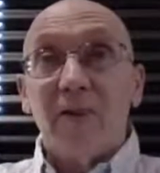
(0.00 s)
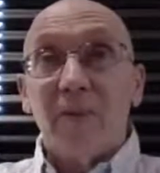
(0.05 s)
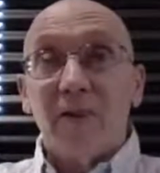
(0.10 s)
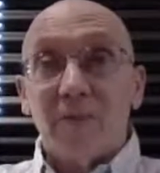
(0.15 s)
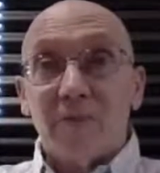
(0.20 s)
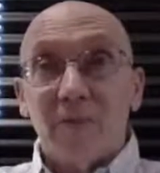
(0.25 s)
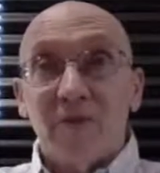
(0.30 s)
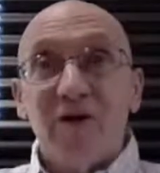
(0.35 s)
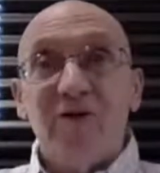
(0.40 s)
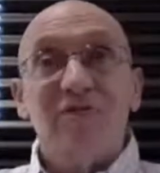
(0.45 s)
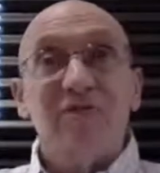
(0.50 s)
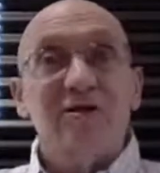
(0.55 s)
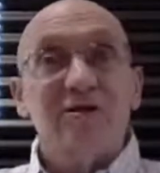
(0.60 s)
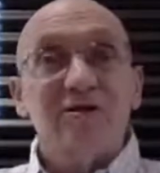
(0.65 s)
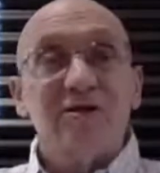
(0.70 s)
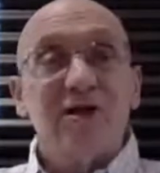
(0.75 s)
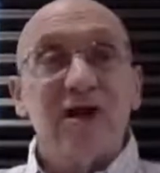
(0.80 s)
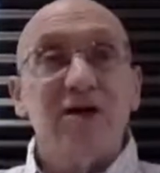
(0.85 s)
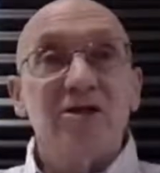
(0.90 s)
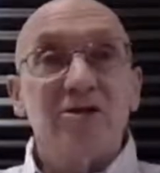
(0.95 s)
the
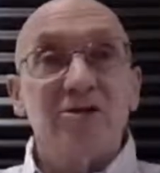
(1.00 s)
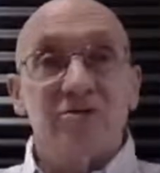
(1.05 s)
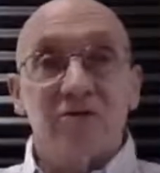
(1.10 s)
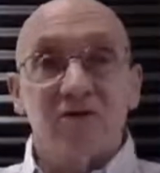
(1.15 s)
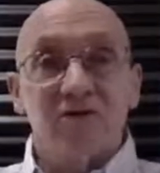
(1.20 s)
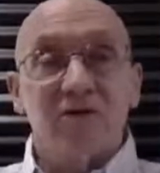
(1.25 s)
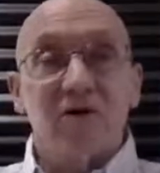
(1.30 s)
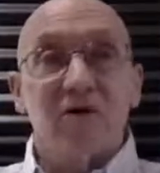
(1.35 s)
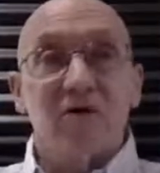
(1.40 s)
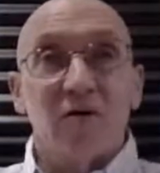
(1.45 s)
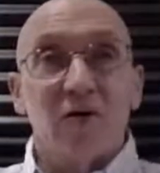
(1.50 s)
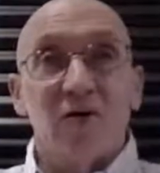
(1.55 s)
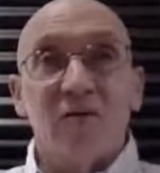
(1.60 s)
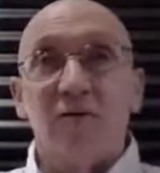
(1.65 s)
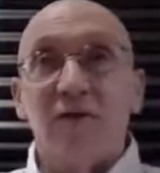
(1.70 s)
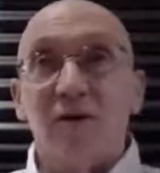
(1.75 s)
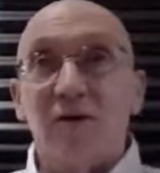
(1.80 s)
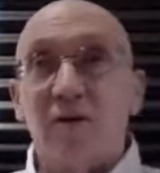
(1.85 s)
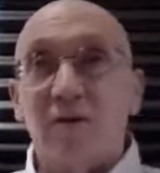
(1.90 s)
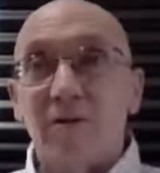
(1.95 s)
previous nature of our
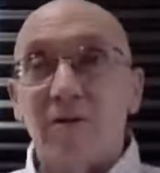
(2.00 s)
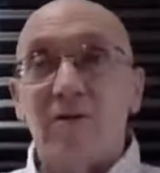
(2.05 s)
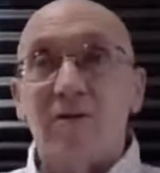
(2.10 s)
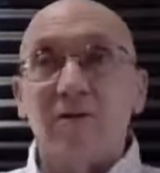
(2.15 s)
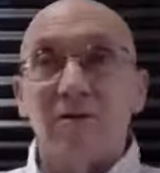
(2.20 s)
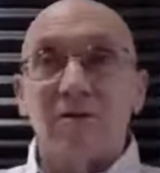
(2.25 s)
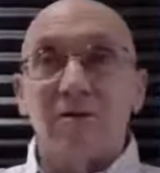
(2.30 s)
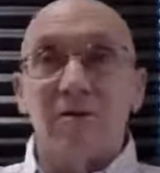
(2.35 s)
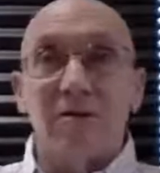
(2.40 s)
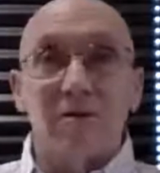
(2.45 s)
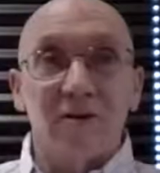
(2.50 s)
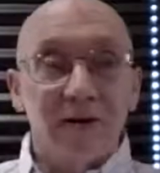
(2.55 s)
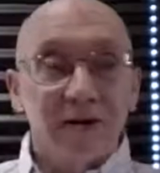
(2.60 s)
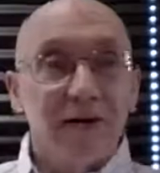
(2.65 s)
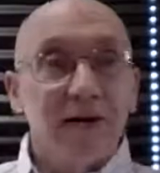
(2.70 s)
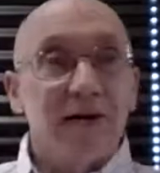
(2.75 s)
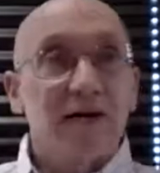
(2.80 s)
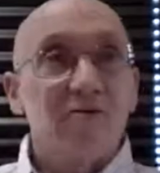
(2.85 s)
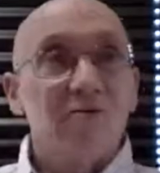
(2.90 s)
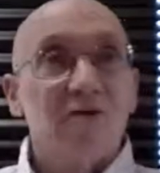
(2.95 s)
own
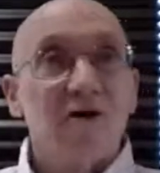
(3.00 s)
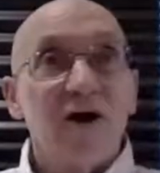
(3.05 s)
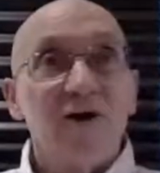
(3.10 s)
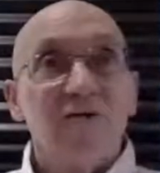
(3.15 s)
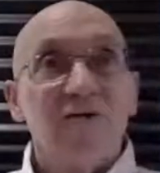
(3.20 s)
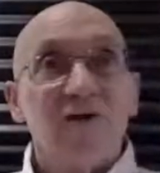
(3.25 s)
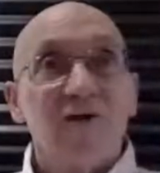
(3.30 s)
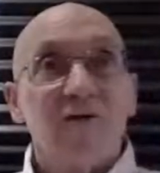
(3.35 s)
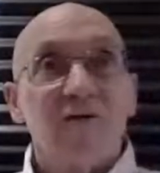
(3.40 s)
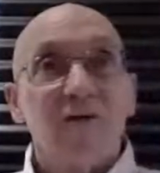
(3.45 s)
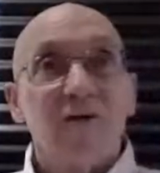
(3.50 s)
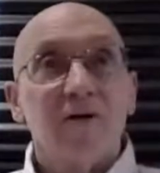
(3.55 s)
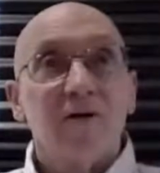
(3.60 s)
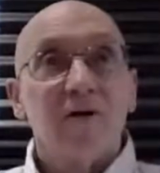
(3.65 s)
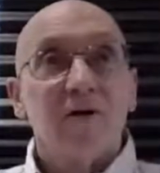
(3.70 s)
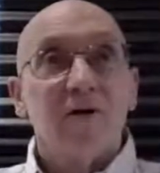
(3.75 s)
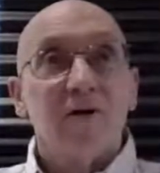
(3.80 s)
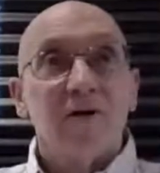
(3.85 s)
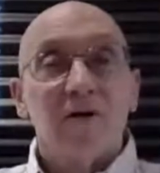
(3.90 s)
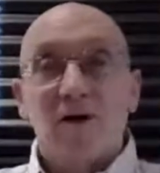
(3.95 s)
clinging and craving,
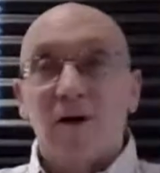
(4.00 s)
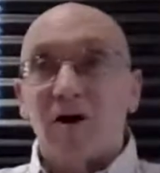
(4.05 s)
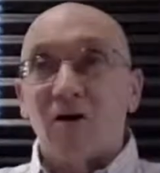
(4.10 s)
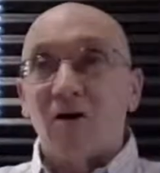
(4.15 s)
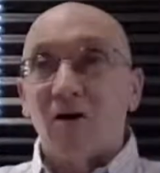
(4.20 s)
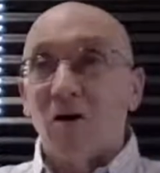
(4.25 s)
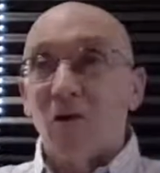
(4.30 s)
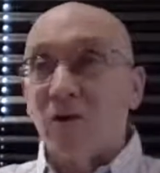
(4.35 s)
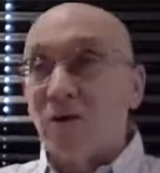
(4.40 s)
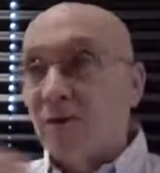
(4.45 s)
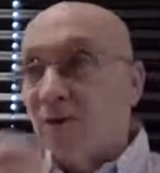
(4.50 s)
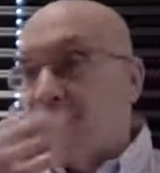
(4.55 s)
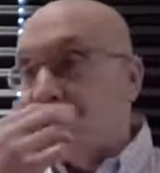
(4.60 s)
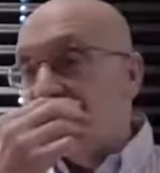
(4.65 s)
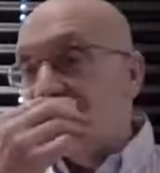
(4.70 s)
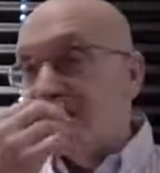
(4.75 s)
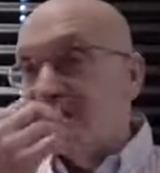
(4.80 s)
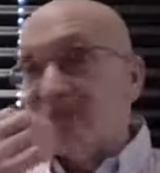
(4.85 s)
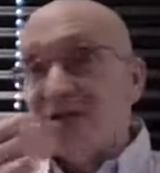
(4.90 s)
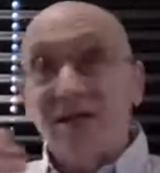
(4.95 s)
our own
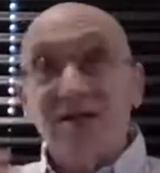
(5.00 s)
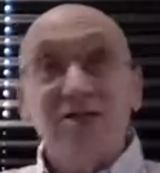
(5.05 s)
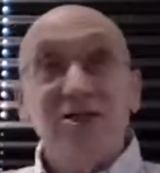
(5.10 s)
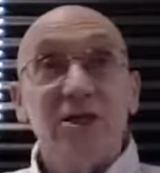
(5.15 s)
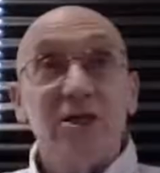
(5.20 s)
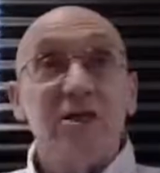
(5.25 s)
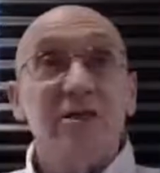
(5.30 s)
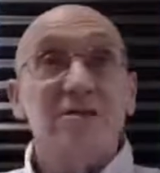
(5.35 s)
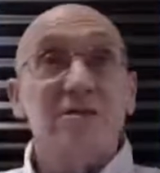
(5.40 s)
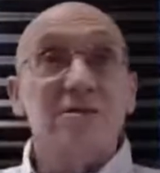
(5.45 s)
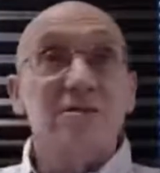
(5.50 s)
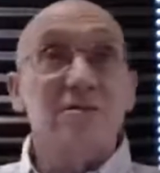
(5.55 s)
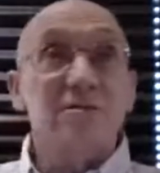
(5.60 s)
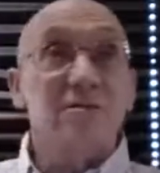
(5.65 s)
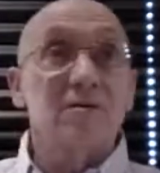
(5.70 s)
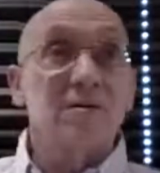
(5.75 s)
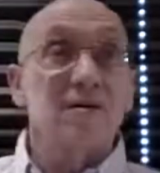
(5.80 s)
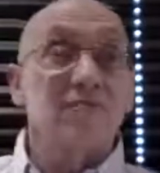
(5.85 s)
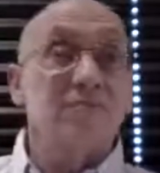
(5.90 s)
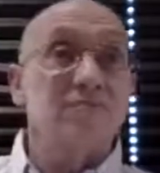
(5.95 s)
stinginess
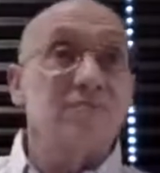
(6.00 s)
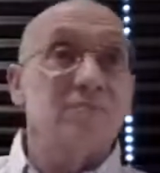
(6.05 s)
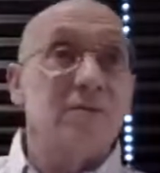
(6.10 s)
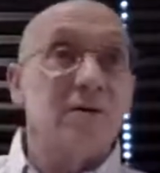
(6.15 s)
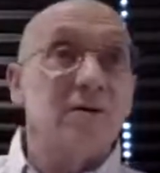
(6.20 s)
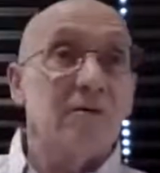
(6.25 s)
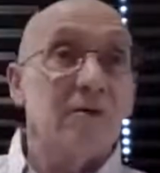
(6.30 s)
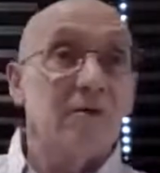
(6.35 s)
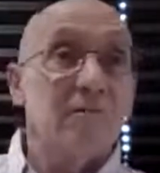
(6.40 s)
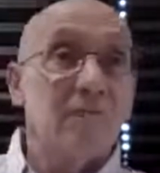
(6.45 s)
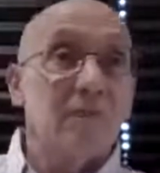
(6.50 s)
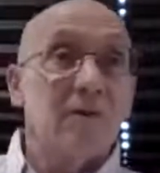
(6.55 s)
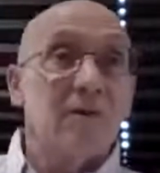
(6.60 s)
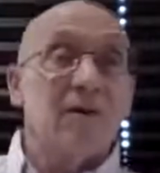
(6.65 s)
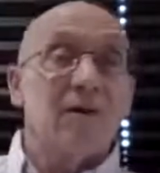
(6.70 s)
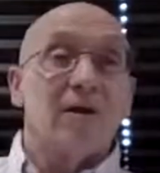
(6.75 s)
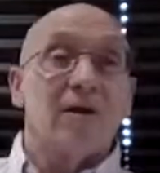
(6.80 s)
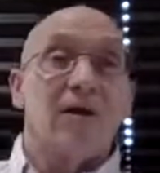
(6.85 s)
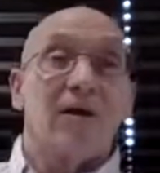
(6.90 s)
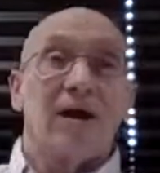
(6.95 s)
of spirit.
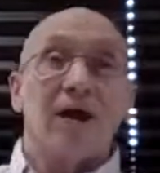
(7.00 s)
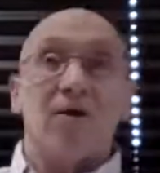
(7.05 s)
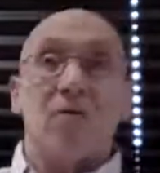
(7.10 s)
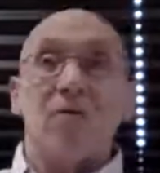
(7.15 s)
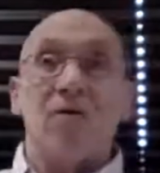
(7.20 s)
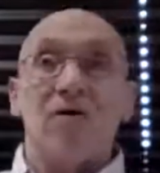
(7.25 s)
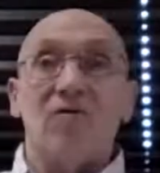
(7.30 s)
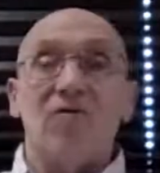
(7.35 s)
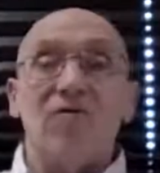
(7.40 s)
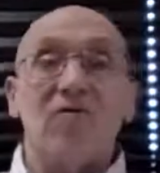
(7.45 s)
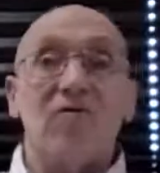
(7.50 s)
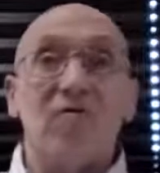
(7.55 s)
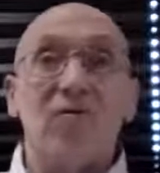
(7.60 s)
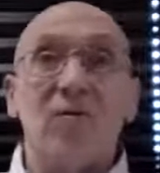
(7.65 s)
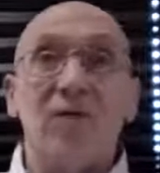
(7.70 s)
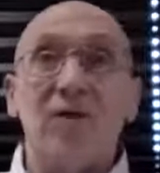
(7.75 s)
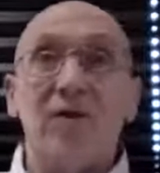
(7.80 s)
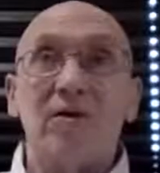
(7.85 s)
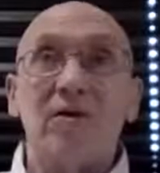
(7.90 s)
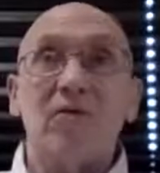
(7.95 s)
And how often
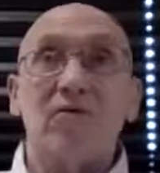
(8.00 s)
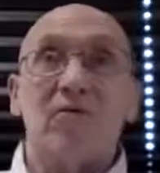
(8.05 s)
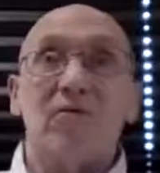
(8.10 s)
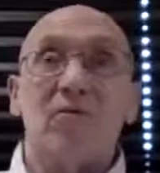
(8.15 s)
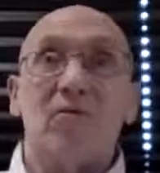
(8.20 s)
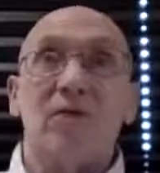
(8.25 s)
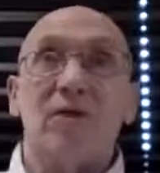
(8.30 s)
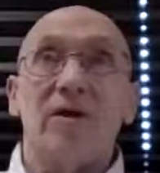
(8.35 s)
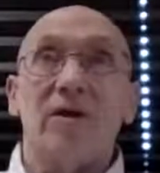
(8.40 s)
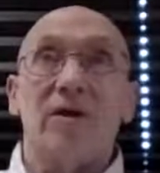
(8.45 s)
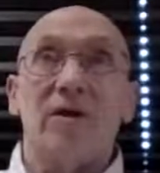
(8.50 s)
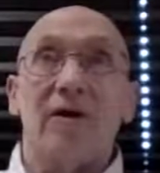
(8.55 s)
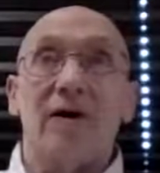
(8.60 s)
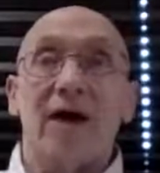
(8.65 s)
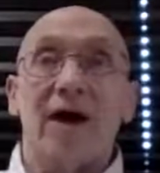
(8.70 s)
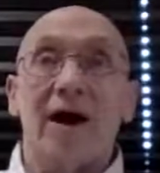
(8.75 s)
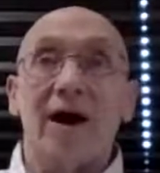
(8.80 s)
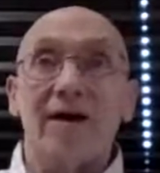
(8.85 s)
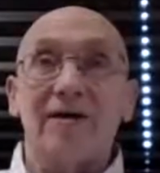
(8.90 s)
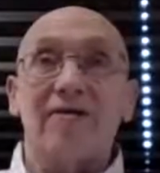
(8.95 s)
do we
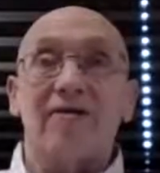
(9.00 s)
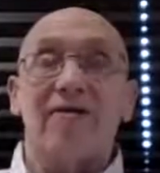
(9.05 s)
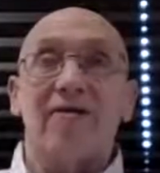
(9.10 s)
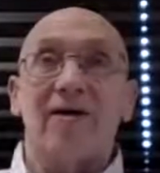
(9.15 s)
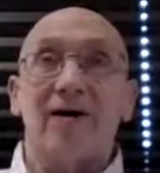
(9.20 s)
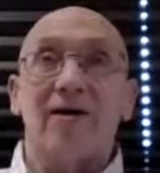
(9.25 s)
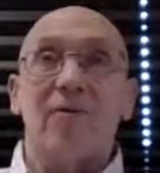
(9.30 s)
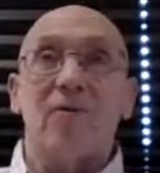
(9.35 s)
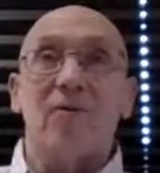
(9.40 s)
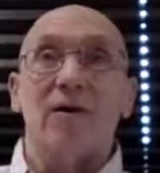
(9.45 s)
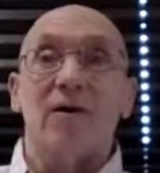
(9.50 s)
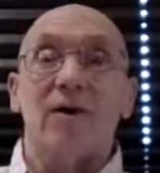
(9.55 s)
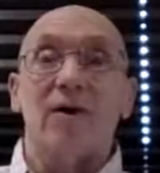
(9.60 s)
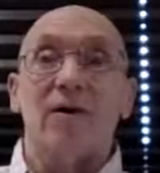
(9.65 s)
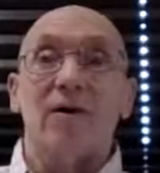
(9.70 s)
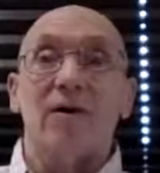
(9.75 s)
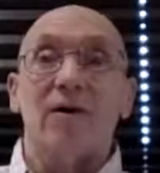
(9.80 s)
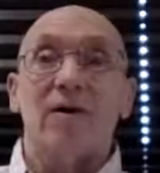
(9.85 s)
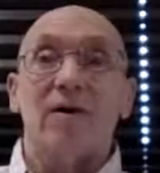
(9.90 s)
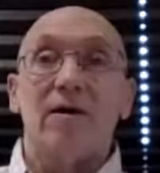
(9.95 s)
act in that
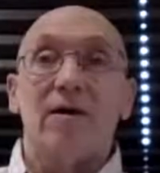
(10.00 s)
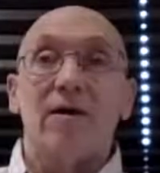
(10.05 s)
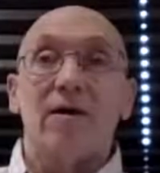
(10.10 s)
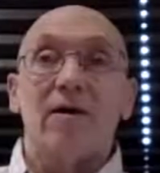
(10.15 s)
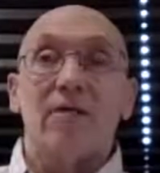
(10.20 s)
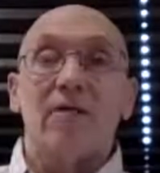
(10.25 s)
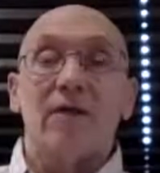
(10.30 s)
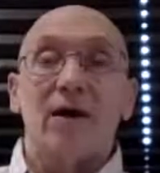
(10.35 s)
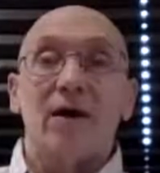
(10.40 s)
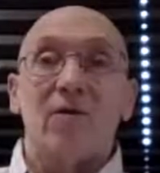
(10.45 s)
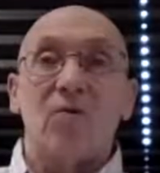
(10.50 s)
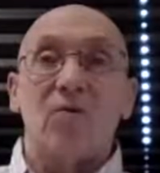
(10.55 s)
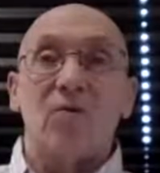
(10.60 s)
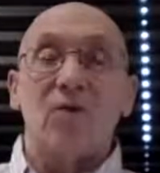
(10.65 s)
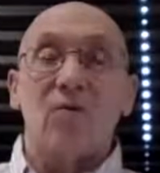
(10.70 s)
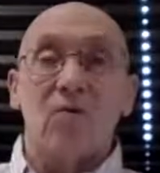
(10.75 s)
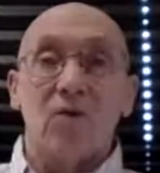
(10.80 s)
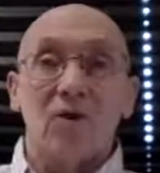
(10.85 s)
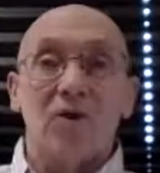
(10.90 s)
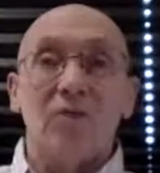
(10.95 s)
way that
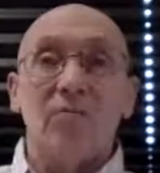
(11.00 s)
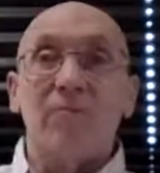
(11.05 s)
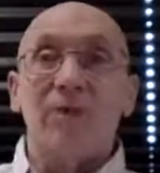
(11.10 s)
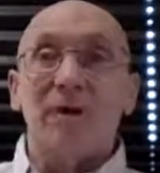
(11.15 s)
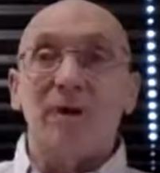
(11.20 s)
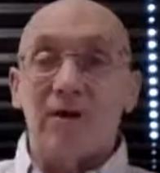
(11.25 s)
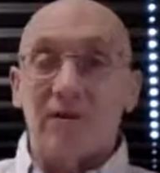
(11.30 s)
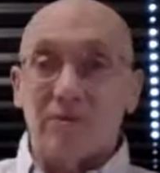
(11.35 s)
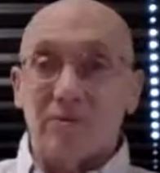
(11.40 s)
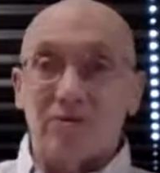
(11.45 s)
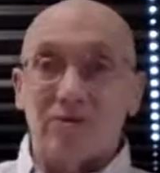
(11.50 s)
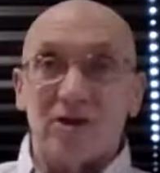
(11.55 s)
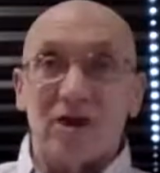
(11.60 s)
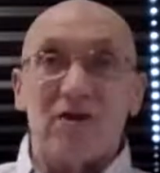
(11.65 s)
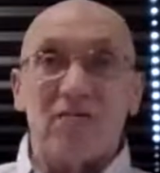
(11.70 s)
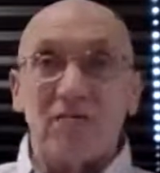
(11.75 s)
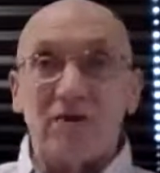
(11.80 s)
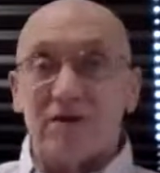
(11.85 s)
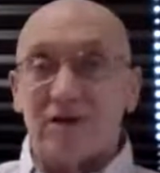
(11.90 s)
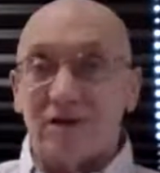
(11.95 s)
we will be
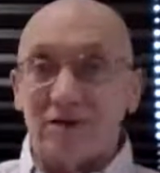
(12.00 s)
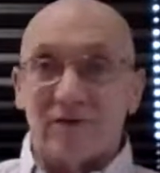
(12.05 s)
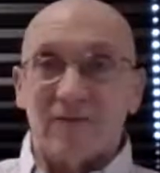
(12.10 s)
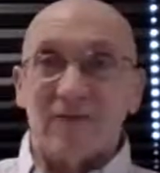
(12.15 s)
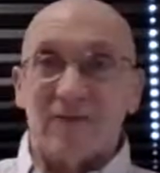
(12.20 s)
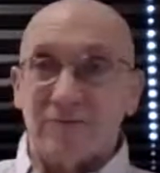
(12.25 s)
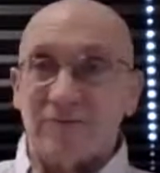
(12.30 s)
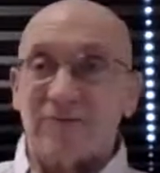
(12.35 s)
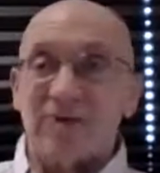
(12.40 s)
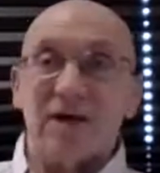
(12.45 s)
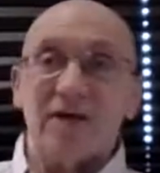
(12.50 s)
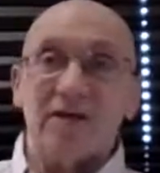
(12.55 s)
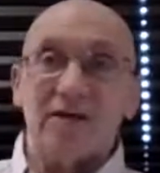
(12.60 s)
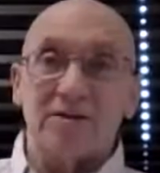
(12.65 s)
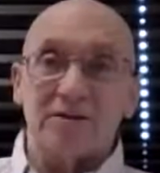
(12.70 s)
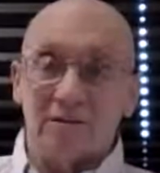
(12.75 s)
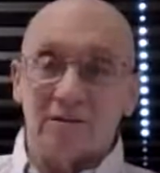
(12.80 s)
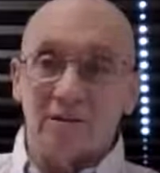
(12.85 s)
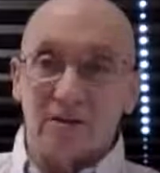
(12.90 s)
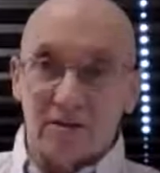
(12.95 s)
generous? I'm saying
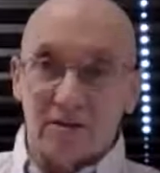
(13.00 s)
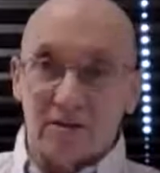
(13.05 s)
this